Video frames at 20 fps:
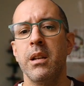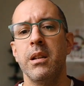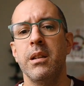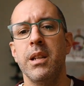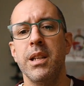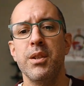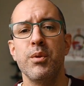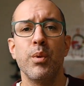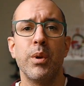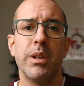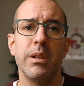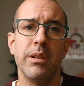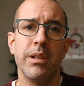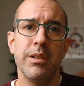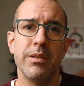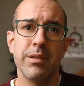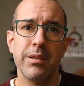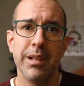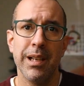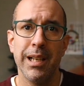This one
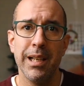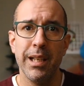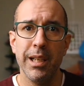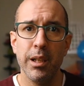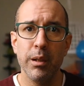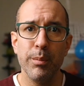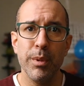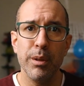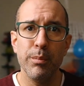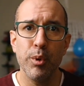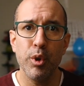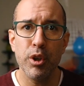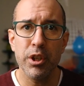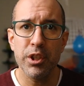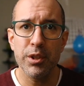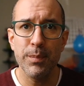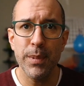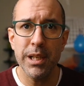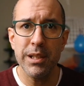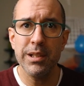is a little bit more
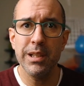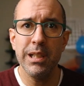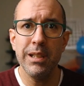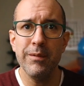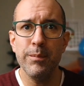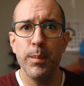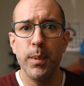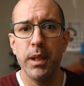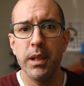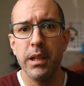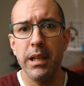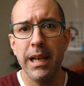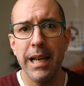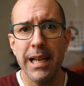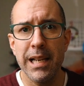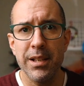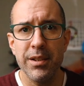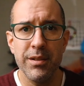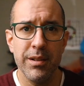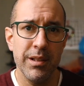expensive, but it
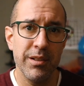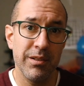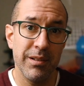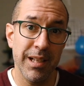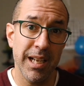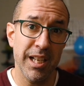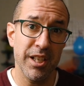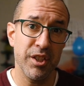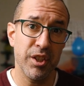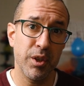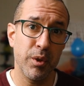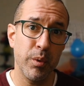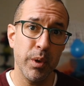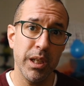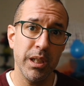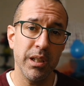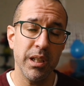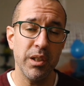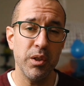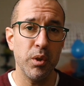has this nice
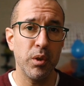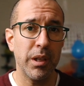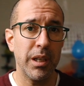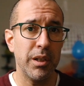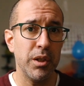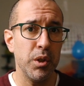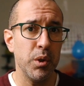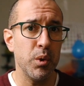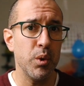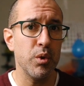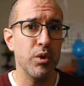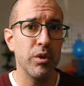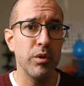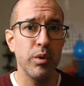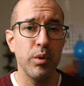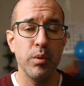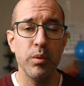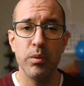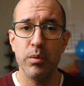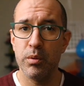screen that you can use
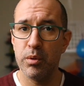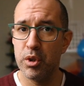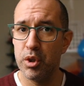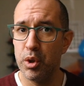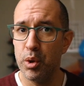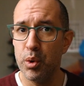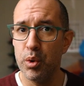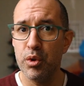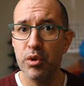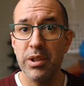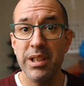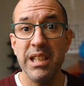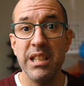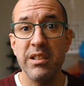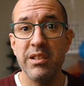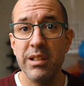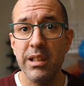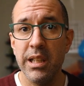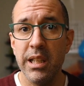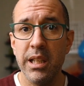to choose
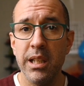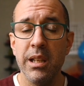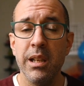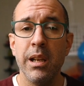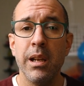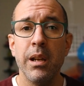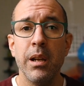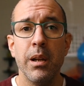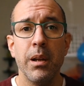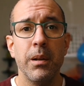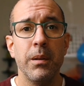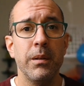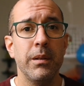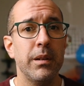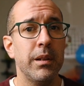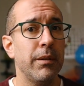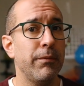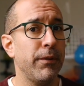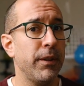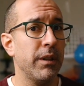easily
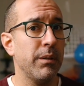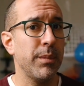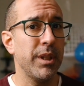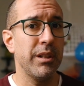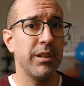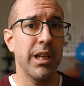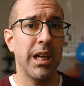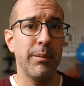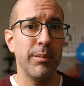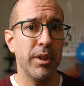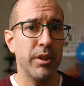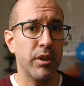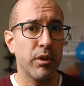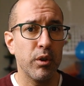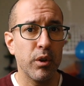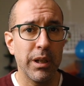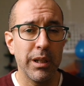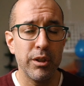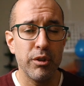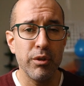the filament type that you're
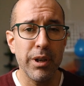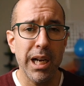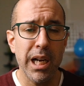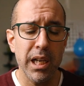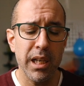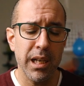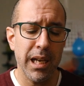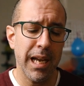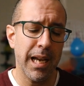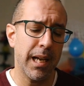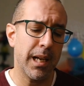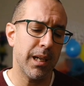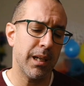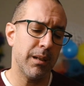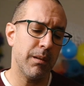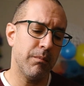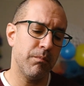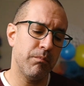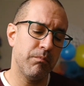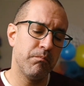gonna dry,
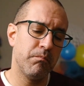and